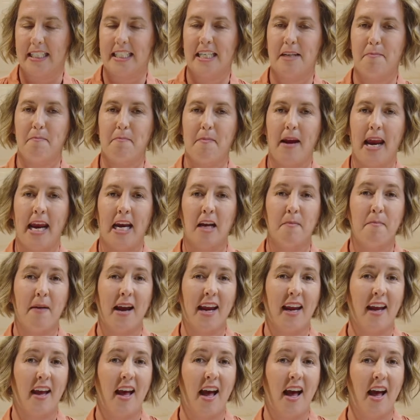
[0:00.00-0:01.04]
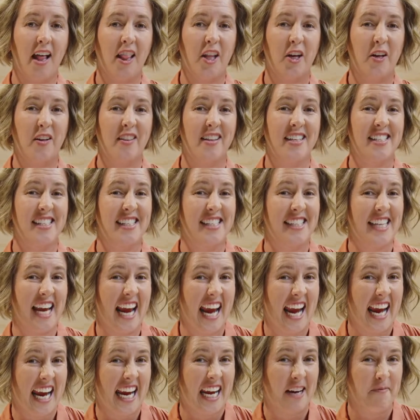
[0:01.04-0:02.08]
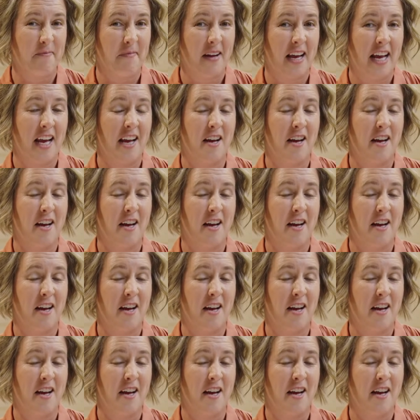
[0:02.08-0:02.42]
to make my color the same,